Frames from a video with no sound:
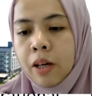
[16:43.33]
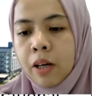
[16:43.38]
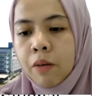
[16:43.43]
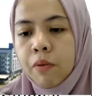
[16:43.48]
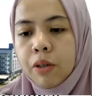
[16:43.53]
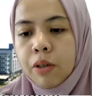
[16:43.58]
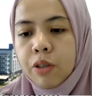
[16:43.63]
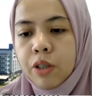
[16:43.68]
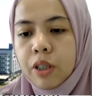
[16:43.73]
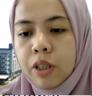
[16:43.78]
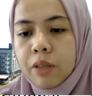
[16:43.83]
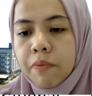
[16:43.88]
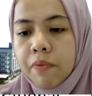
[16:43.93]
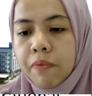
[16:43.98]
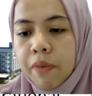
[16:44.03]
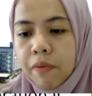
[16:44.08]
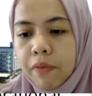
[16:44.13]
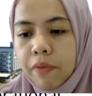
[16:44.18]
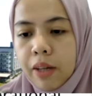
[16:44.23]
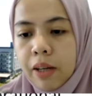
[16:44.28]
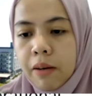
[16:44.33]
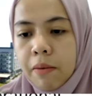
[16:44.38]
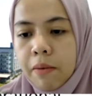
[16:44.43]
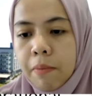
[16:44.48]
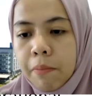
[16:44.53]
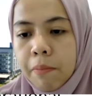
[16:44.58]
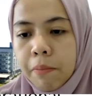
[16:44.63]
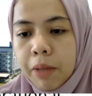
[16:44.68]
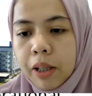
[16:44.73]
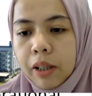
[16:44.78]
which is 15
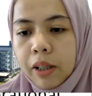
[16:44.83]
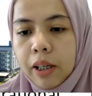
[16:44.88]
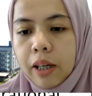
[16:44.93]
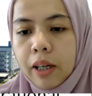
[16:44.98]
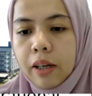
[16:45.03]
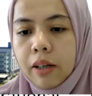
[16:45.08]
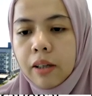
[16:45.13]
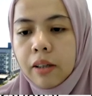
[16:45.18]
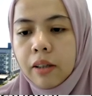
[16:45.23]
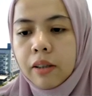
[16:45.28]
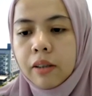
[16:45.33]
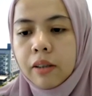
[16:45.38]
million.